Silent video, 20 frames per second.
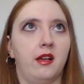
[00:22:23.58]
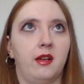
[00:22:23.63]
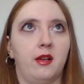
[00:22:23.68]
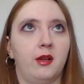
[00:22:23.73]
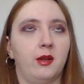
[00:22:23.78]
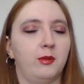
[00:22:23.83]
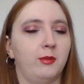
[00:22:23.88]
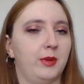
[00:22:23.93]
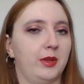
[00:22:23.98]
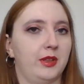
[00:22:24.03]

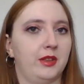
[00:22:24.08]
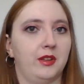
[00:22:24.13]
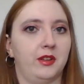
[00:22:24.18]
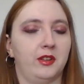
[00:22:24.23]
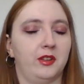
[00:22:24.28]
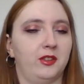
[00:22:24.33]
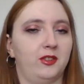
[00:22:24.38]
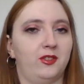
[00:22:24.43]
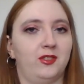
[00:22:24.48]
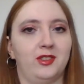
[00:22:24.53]
oh my
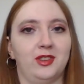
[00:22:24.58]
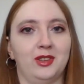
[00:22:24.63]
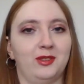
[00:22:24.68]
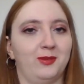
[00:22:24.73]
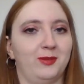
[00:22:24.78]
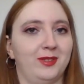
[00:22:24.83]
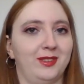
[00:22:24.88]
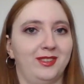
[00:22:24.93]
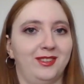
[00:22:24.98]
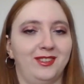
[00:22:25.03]
gosh,
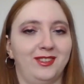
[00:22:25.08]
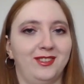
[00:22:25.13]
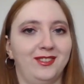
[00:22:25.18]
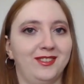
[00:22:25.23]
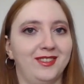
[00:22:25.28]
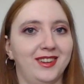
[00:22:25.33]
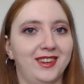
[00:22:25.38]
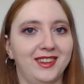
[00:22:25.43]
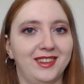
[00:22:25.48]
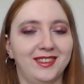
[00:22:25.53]
this was
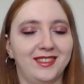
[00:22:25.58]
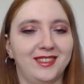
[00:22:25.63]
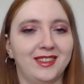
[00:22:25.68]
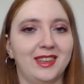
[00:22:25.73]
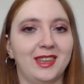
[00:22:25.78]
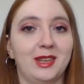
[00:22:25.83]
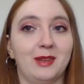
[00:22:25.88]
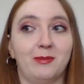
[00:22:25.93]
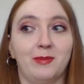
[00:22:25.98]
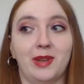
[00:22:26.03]

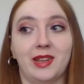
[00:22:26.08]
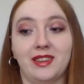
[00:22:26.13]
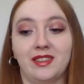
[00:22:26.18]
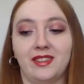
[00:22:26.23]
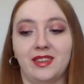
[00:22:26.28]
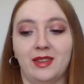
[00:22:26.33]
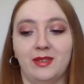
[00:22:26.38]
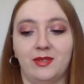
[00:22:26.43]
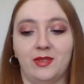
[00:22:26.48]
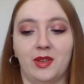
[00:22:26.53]
crazy. But at the
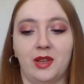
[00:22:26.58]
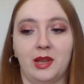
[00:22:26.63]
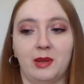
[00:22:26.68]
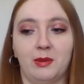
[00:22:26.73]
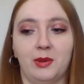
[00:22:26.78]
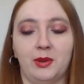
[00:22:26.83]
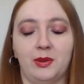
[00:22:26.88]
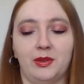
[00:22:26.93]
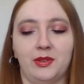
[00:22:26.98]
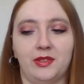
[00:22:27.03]
same
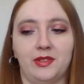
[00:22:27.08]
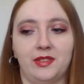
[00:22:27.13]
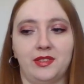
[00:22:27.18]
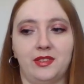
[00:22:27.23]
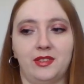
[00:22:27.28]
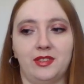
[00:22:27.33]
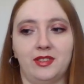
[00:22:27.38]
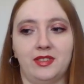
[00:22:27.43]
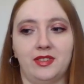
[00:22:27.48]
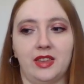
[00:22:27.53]
time, it
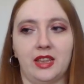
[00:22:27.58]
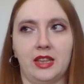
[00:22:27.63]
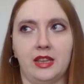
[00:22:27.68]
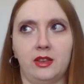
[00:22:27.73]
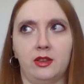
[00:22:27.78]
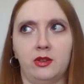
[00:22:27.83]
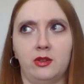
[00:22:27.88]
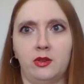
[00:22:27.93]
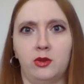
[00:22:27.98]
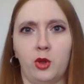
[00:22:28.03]
was just
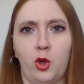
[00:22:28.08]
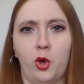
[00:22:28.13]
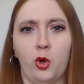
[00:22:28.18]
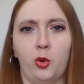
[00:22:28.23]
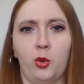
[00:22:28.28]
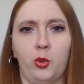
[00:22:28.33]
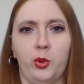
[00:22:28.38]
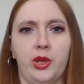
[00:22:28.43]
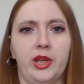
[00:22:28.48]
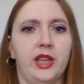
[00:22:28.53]
like
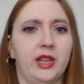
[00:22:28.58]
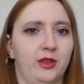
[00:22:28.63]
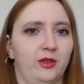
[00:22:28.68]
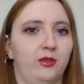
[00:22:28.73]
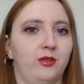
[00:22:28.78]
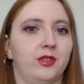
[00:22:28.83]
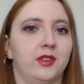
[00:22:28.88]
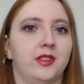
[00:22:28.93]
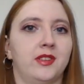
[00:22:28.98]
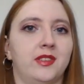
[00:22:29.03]
so
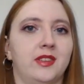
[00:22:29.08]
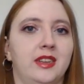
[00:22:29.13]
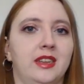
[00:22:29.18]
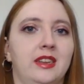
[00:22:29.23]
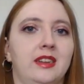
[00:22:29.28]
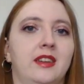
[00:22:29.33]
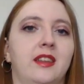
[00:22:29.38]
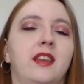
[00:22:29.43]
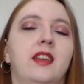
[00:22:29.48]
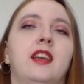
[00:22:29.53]

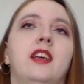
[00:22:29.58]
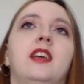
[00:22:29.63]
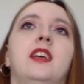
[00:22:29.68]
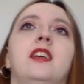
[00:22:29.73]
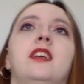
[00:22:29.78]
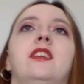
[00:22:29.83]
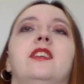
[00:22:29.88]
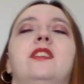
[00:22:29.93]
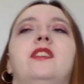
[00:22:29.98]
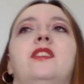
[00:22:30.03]
interesting.
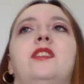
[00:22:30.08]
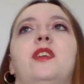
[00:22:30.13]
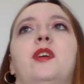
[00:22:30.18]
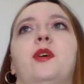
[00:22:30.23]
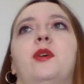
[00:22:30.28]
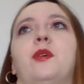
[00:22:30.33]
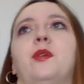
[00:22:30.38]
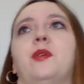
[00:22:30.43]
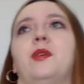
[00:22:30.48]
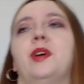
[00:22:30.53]

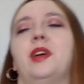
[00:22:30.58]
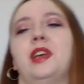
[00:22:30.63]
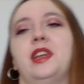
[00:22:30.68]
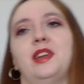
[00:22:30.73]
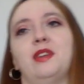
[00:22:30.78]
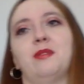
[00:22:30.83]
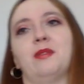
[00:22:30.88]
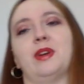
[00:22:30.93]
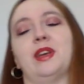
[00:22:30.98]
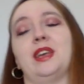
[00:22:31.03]
So
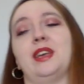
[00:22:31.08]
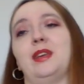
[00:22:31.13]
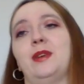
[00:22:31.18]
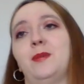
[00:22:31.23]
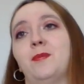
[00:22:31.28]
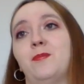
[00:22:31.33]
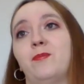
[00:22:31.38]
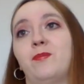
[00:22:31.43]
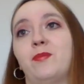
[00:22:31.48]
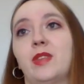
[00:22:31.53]
anyway,
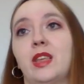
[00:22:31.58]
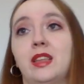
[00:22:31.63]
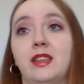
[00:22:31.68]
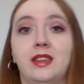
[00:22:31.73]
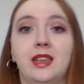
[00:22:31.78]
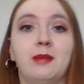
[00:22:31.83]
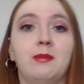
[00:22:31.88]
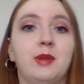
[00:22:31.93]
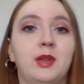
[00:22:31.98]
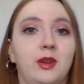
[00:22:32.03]

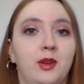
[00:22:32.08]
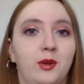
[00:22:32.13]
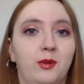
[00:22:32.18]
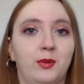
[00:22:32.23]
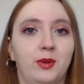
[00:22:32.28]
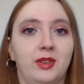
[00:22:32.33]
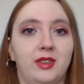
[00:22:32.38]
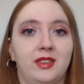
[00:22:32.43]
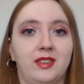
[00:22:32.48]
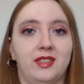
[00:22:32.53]
let me know
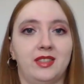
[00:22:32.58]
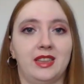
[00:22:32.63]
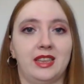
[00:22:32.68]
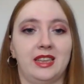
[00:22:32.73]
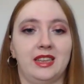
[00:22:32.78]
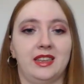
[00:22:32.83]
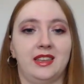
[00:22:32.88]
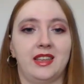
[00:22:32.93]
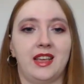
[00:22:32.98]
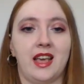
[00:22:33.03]
what you
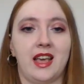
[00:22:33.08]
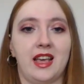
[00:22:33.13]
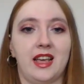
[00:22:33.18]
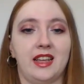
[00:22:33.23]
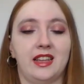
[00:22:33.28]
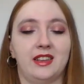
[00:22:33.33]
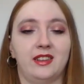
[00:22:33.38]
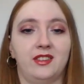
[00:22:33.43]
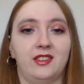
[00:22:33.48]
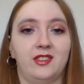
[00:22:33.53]
think.
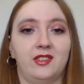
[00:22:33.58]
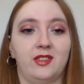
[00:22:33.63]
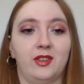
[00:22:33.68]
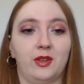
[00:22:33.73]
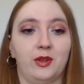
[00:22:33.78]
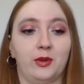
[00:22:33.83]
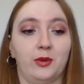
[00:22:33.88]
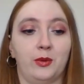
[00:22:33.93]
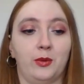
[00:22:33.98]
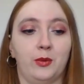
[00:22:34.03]
And
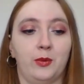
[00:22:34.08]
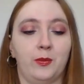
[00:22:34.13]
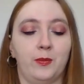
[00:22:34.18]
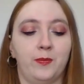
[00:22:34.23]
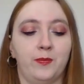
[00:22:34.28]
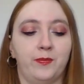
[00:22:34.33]
so